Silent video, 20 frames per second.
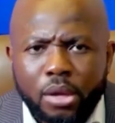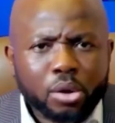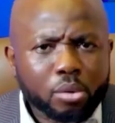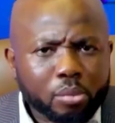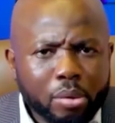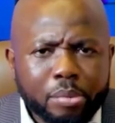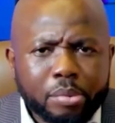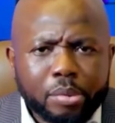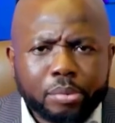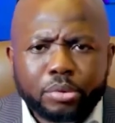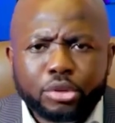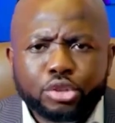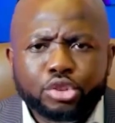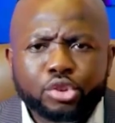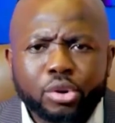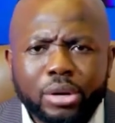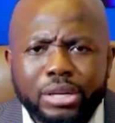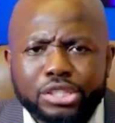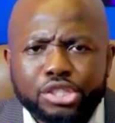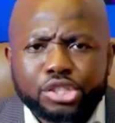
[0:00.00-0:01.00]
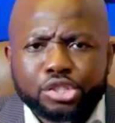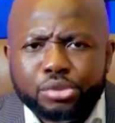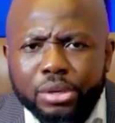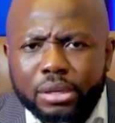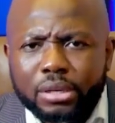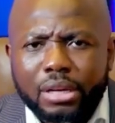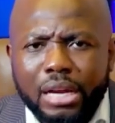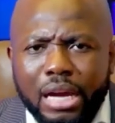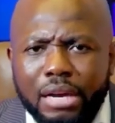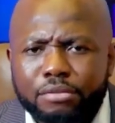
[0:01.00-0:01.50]
When people draw a
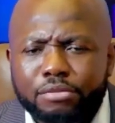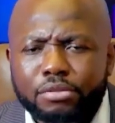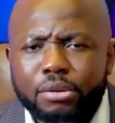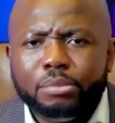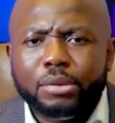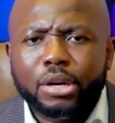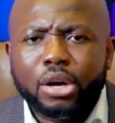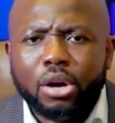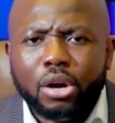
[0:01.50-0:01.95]
straight line from the